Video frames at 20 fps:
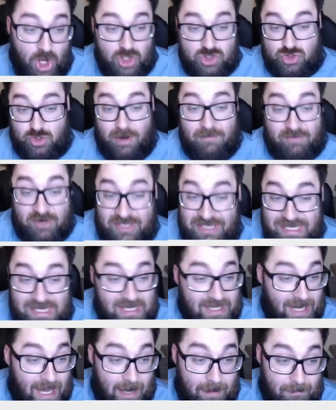Trevor
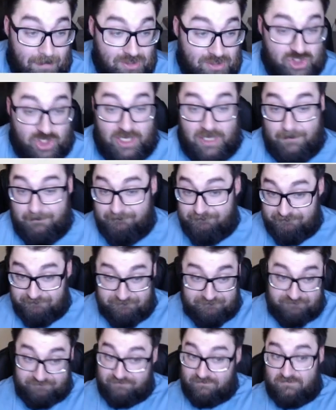Keegan out of Michigan.
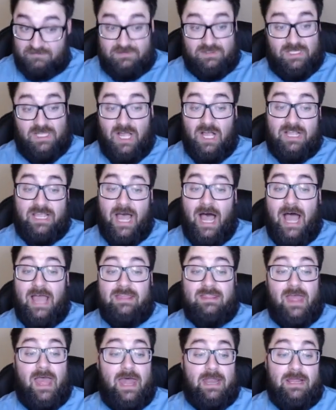A
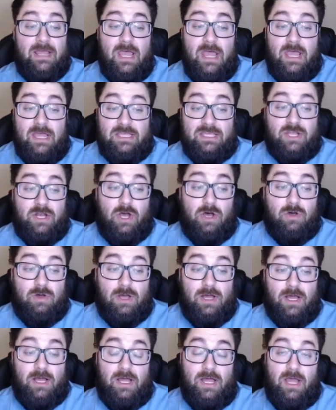guy that, you know,
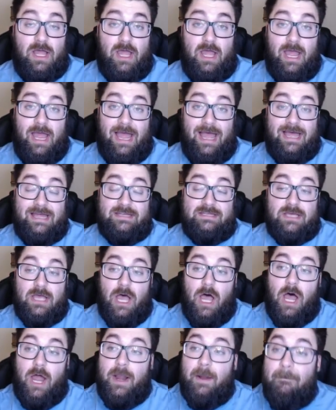had
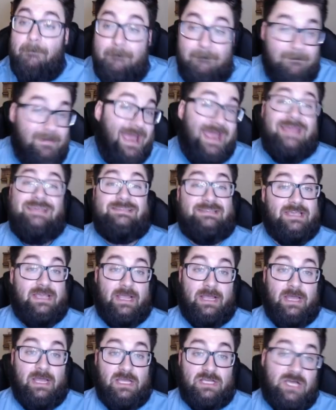an
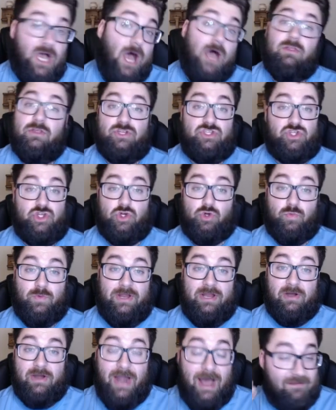amazing college
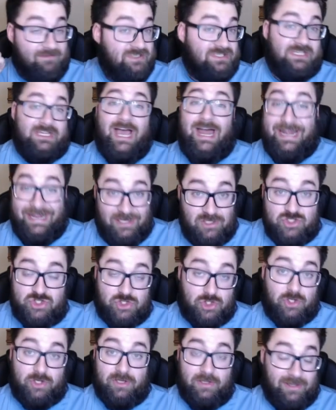career and obviously got
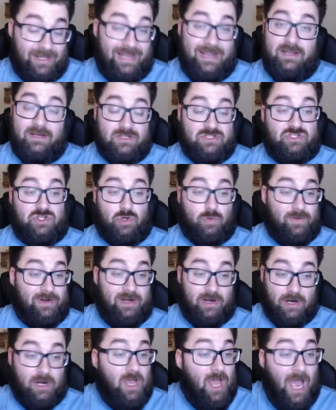injured late in his
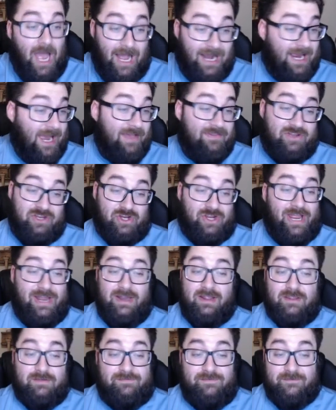career. A guy that you're
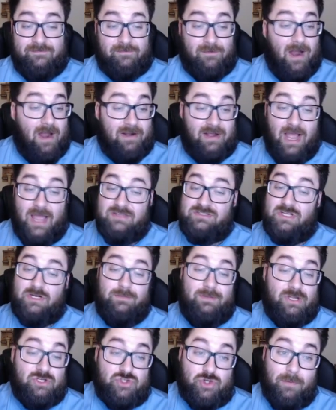getting in the fifth round, a guy who's going
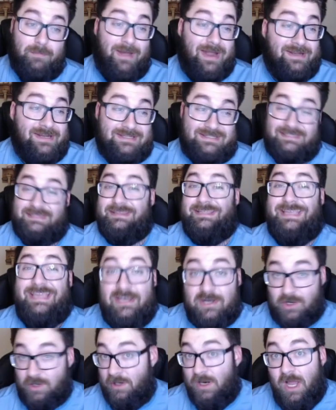to be a tremendous
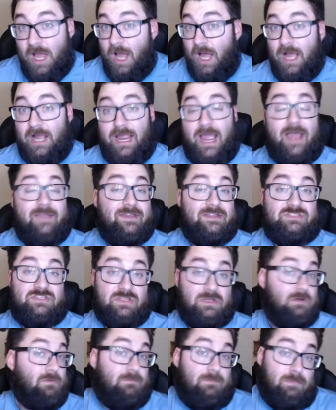leader. A guy
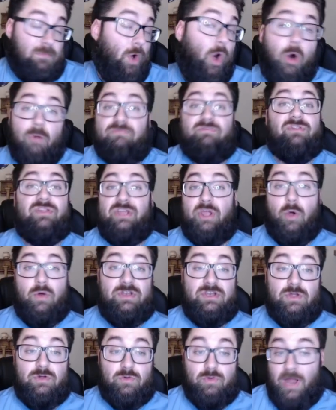that's hopefully
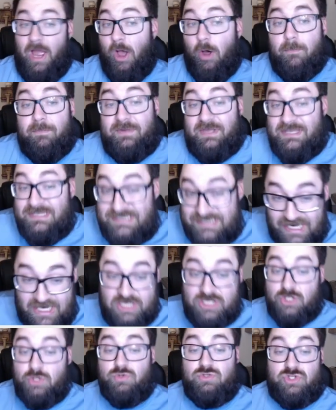going to help
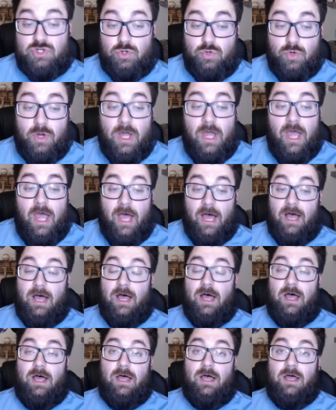continue to
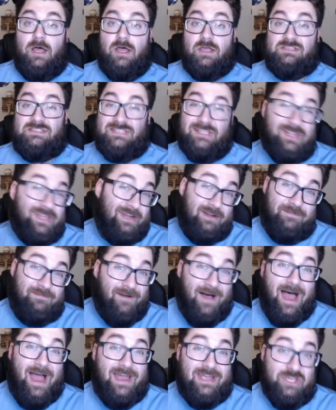
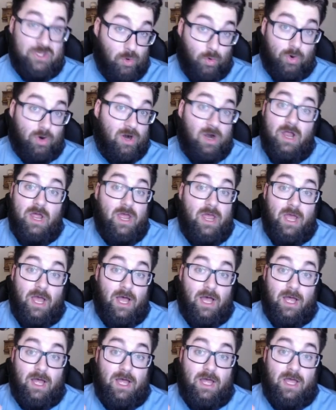solidify your
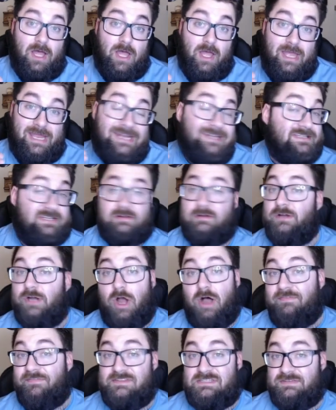interior
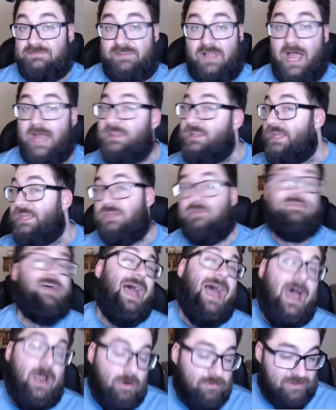offensive line like you've
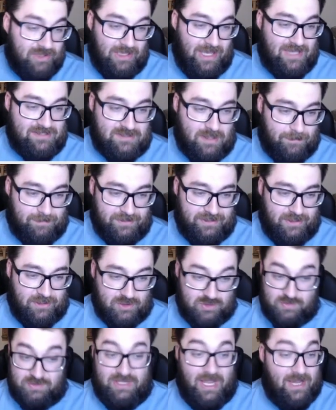had over the last couple of
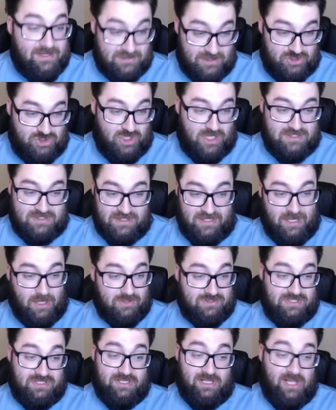years with guys like Jason
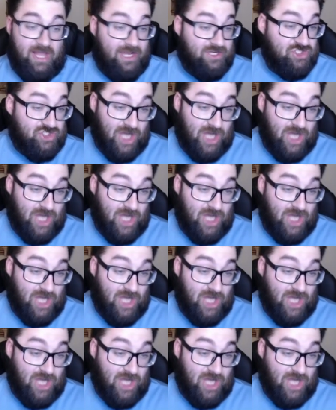Kelce and the like.